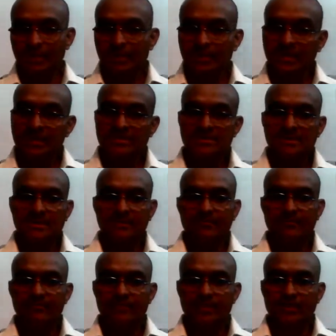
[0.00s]
Let us see
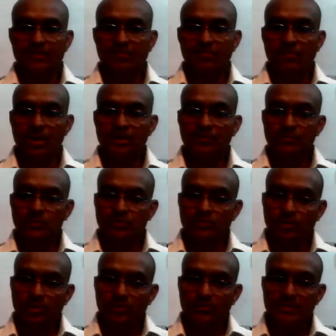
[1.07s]
what those
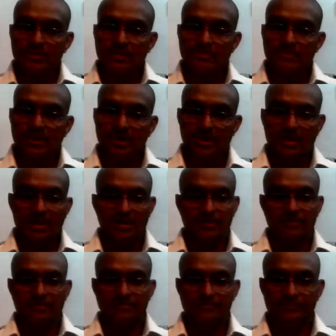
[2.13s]
prohibitions
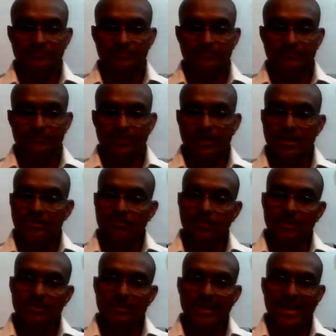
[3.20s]
are and
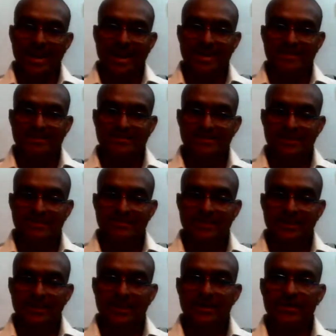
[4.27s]
what the Act says
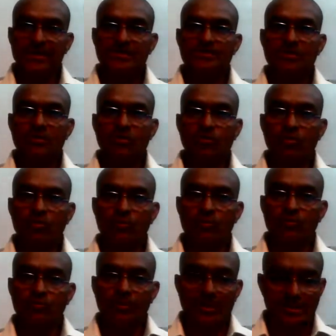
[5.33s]
in its
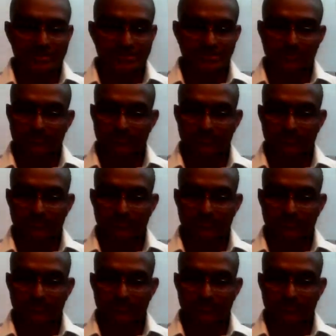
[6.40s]
own words.